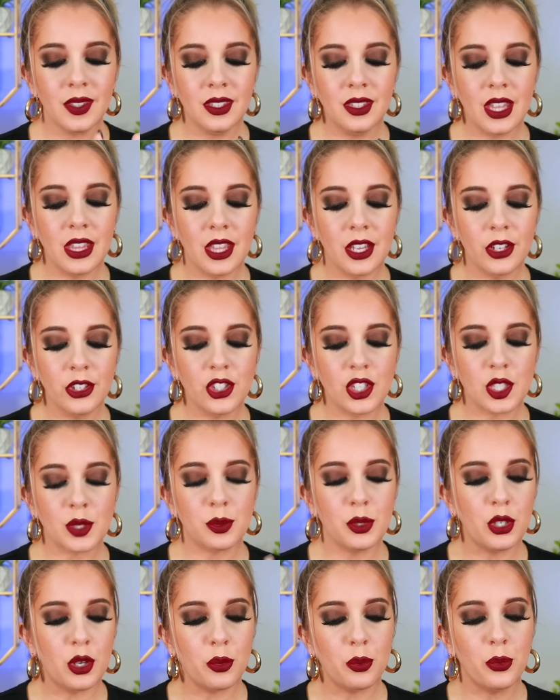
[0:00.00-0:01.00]
they literally just,
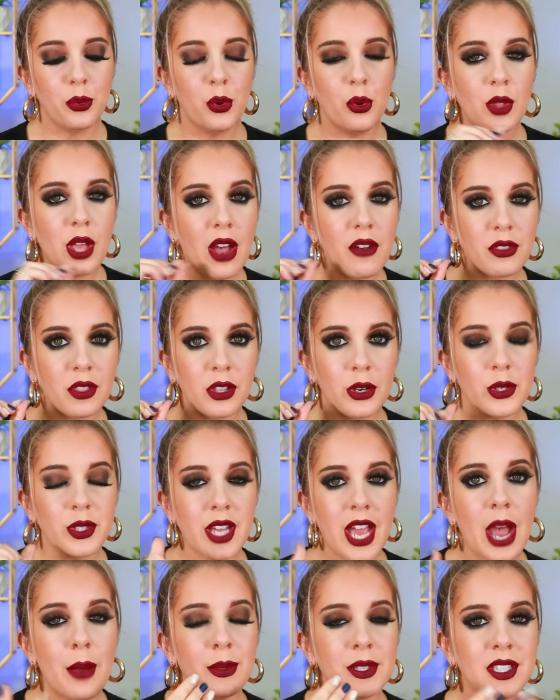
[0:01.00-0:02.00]
you know, pull off the little
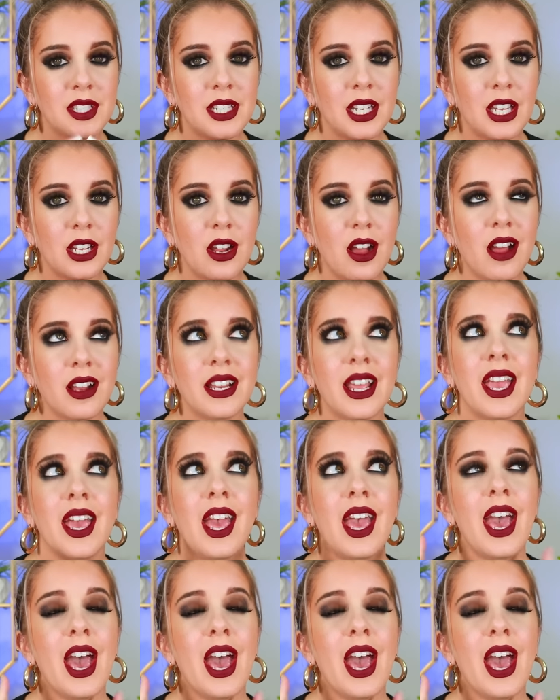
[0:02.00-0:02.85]
tab and stick it on.